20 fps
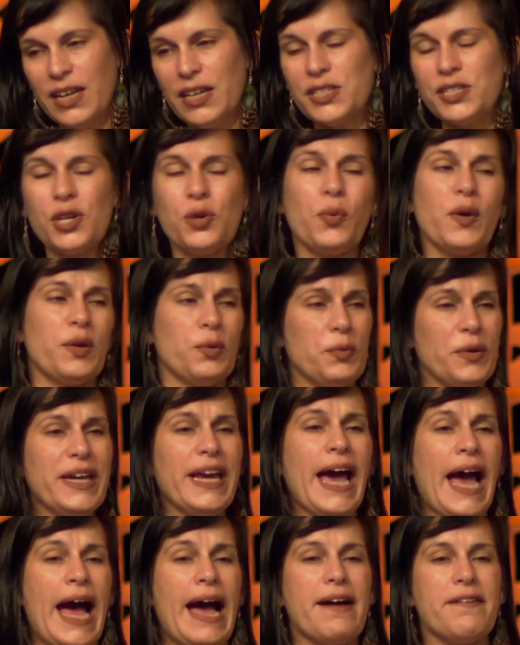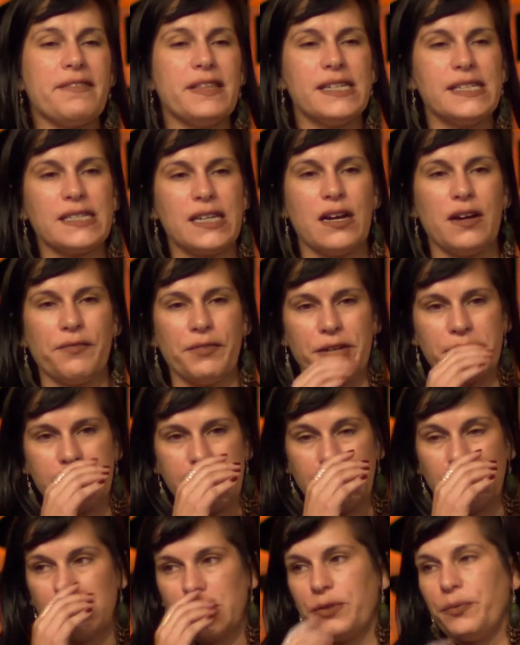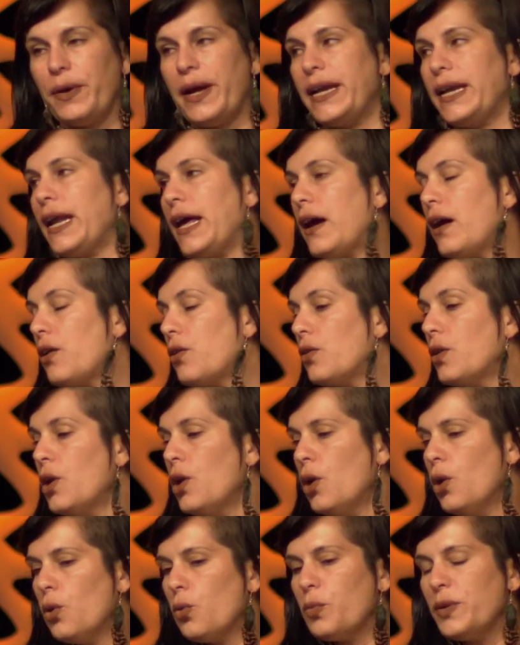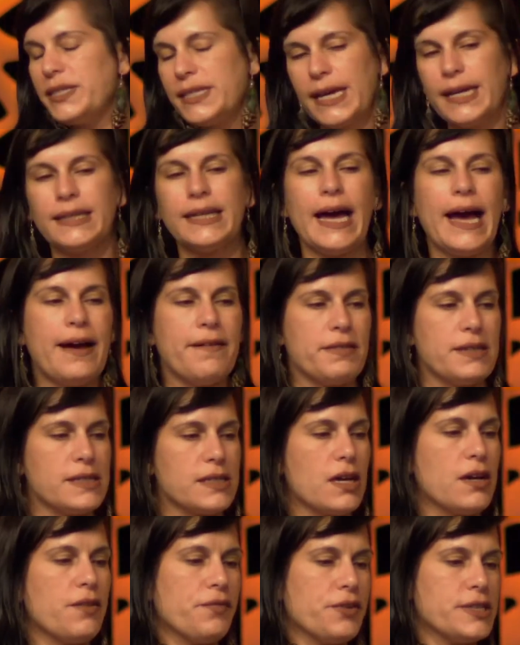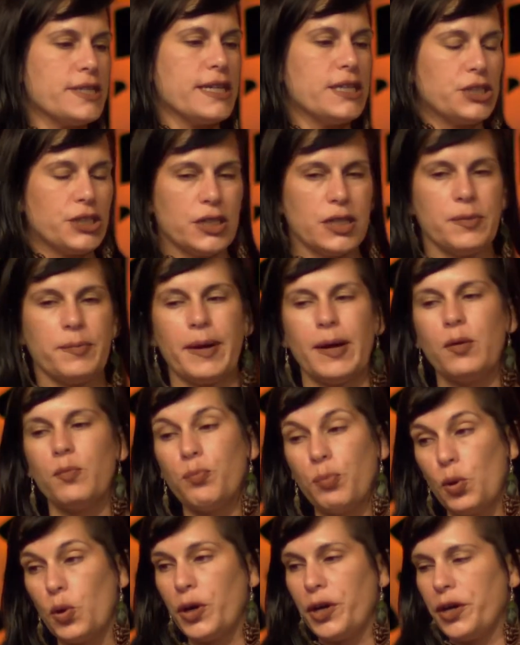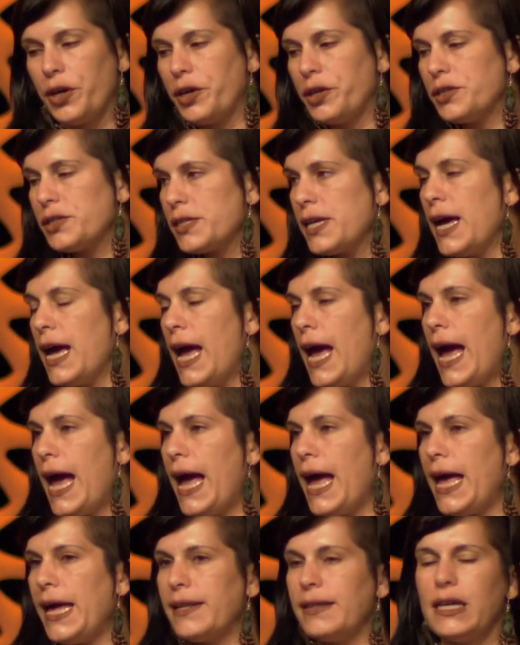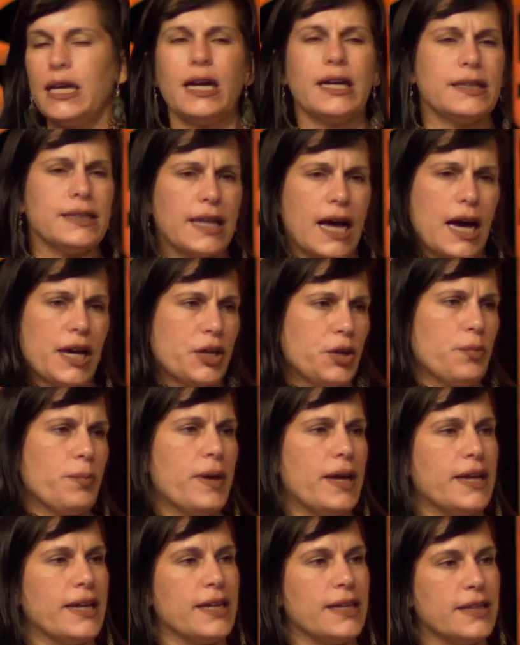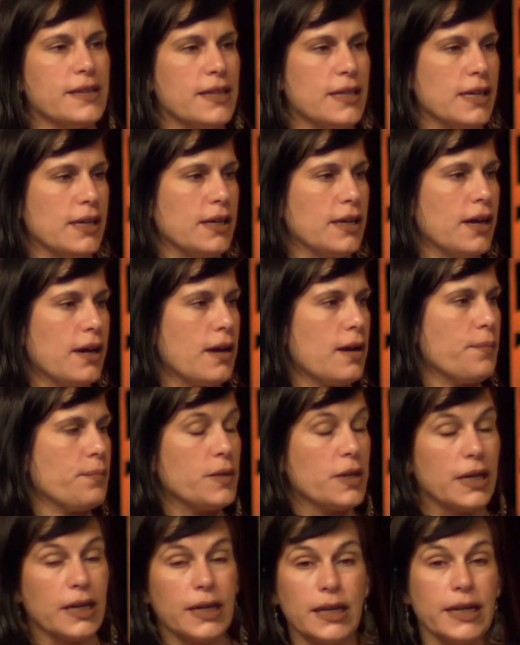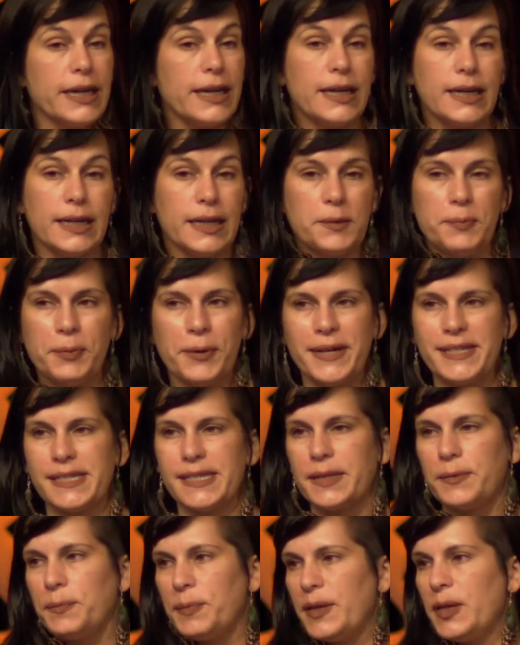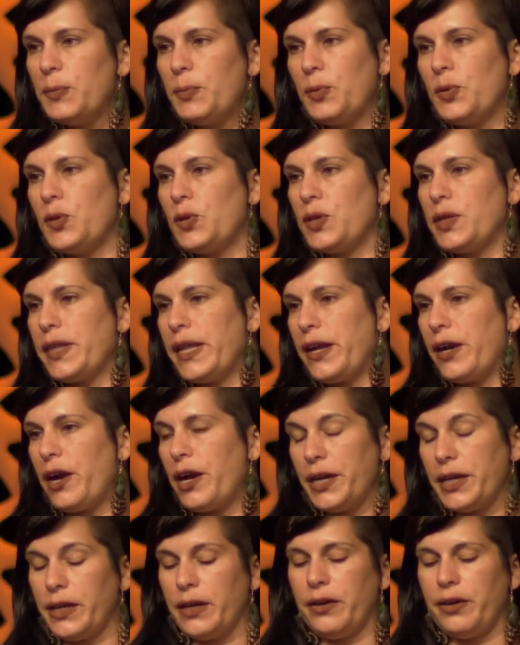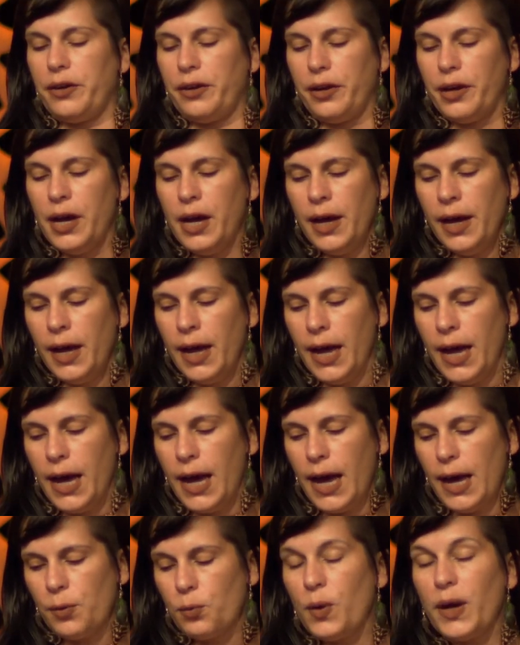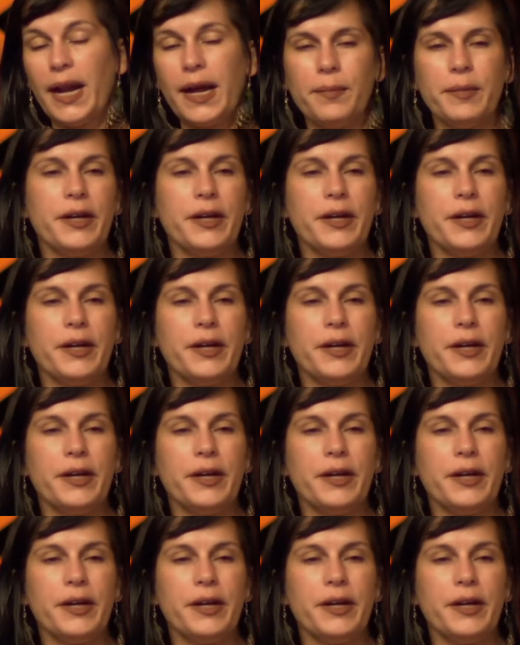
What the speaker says: So when we have this conversation right now, we tend to have this conversation about borders and the undocumented, the illegally present people that are here. And what I'm